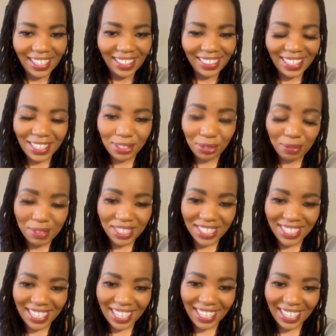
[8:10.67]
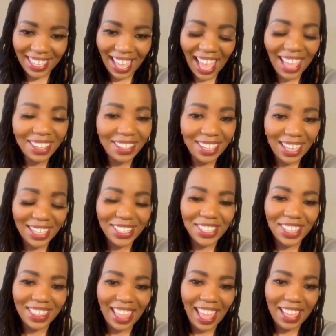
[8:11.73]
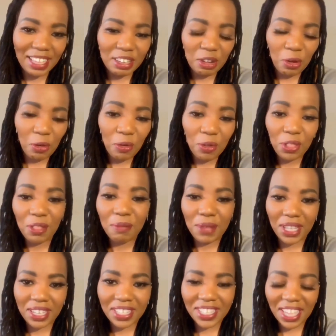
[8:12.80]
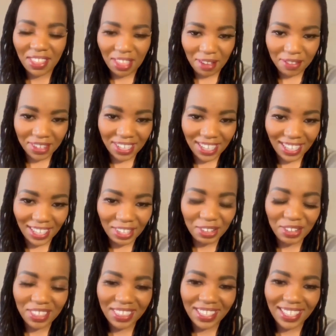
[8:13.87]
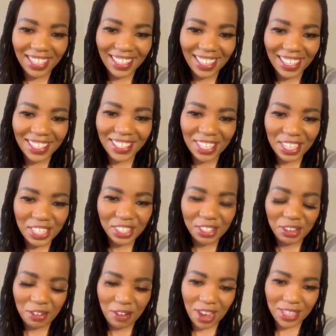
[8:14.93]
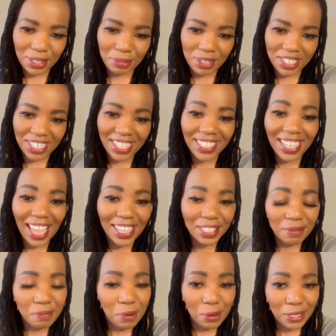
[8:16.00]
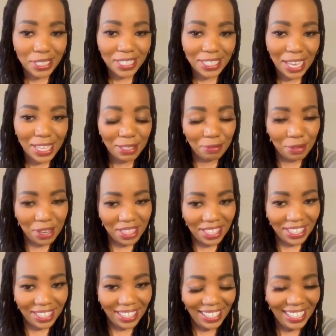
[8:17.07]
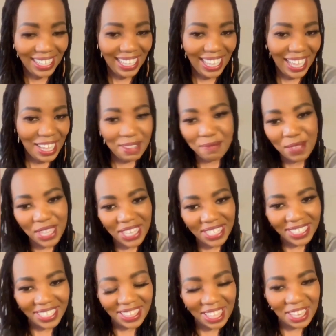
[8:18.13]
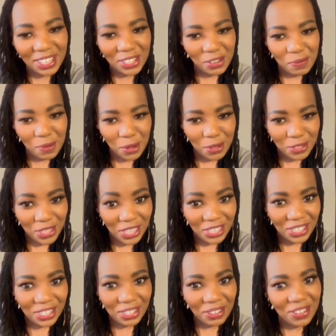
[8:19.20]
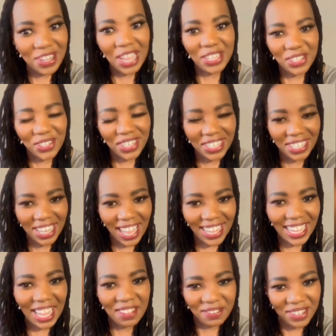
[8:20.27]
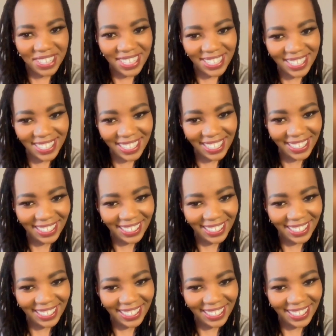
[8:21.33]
This Women's Day, I'd like to thank all the men in South Africa who think that sexual harassment is as important as breathing. I mean, they do both so naturally and effortlessly.